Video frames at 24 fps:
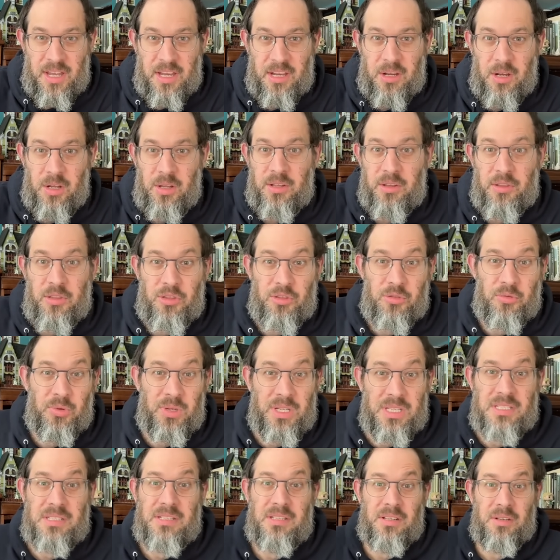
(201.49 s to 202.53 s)
I call it
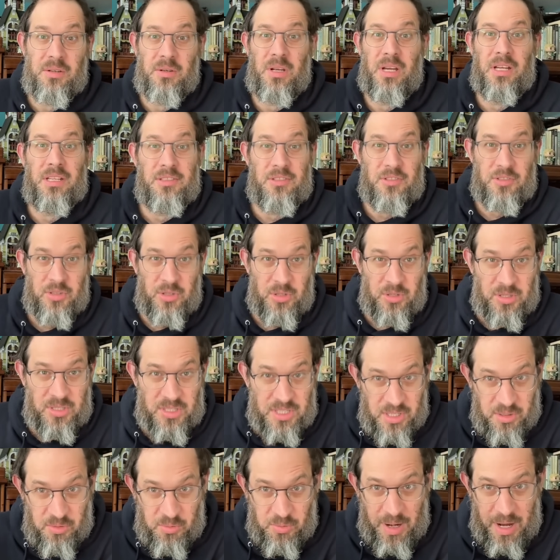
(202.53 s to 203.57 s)
three tier
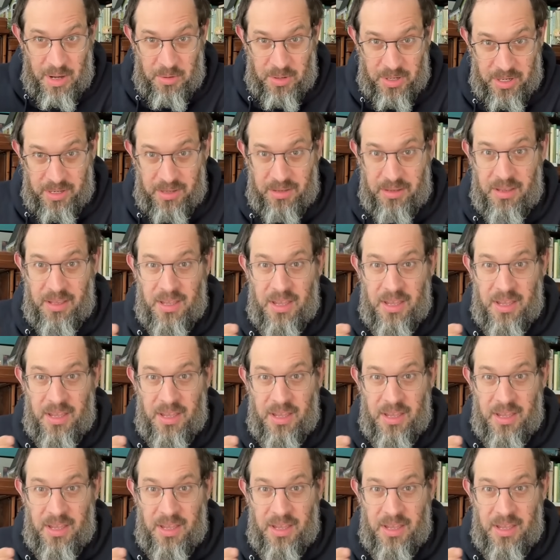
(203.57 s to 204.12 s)
uncertainty routing.